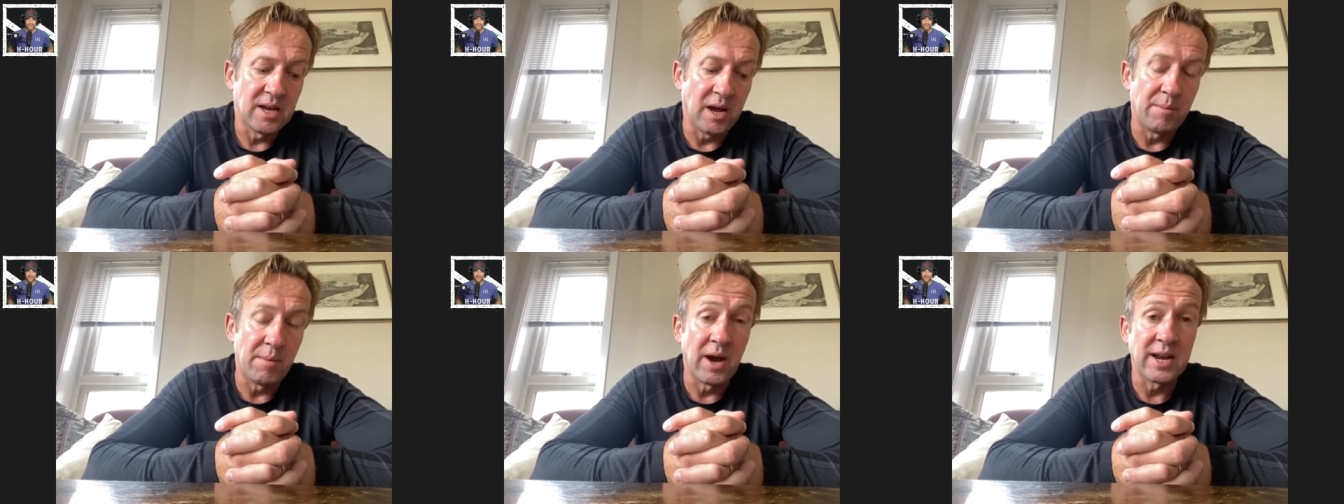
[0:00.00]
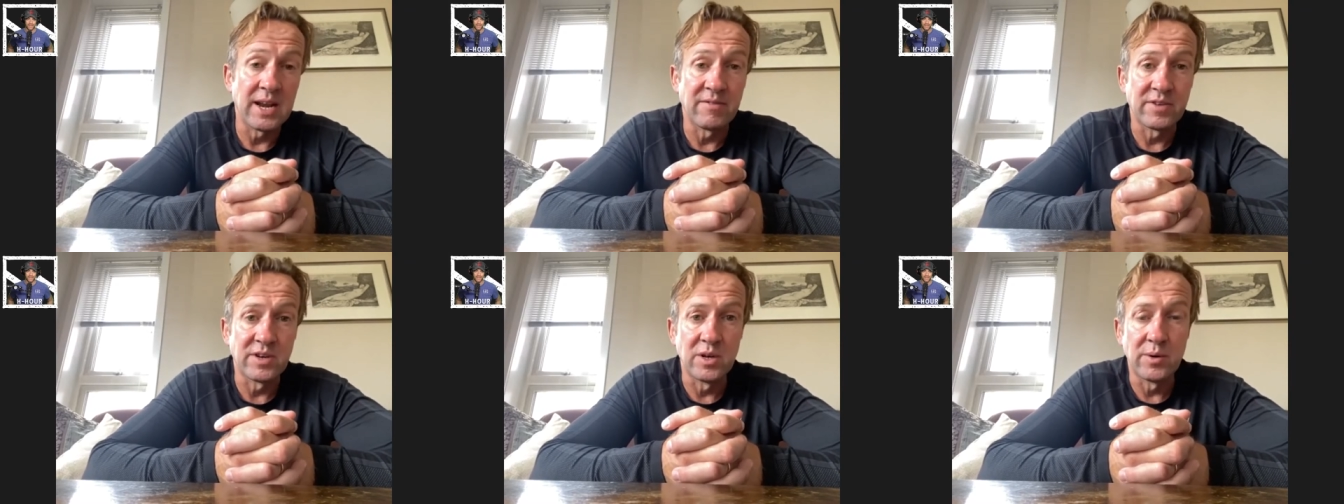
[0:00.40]
Um, I
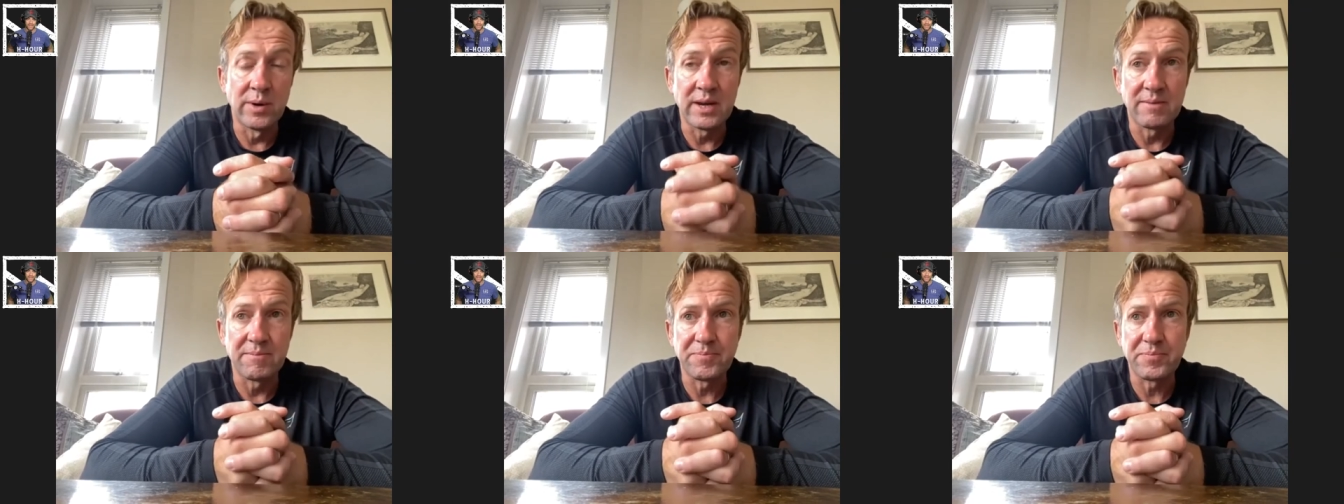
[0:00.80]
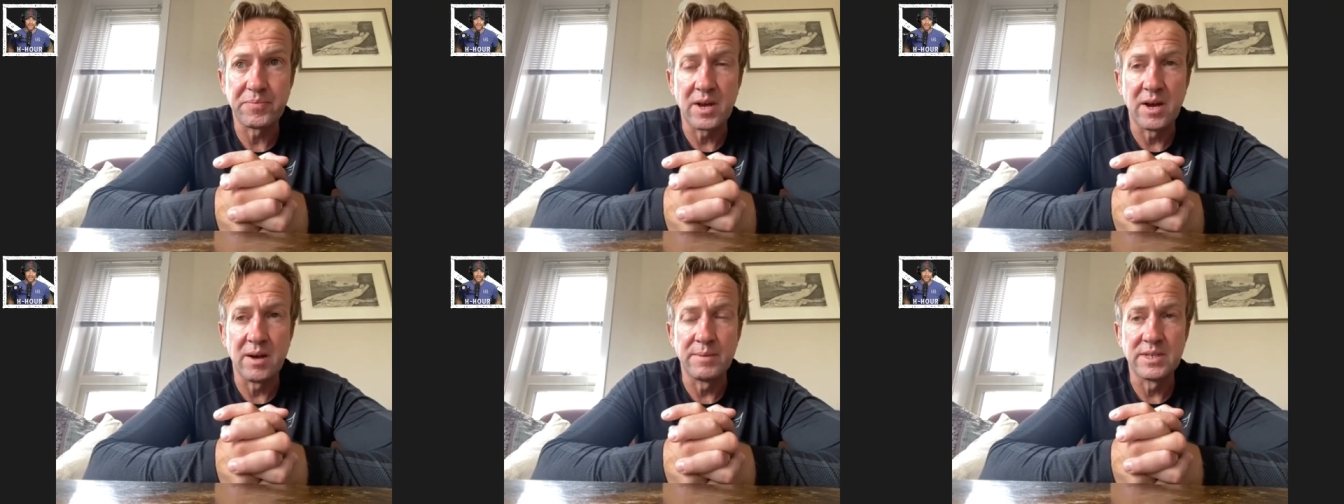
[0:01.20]
never knew it
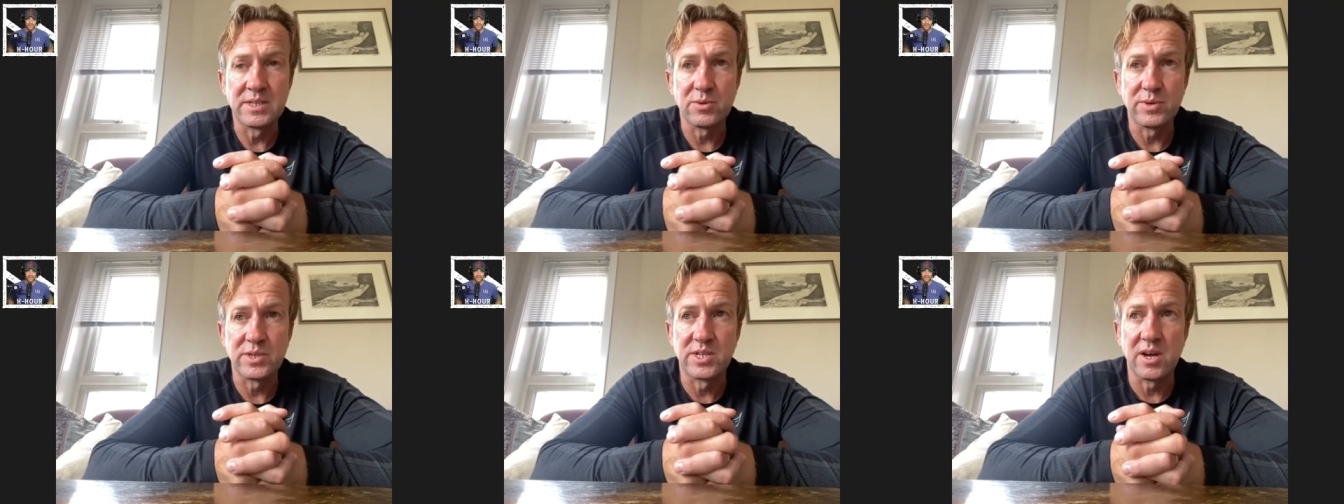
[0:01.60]
um, until we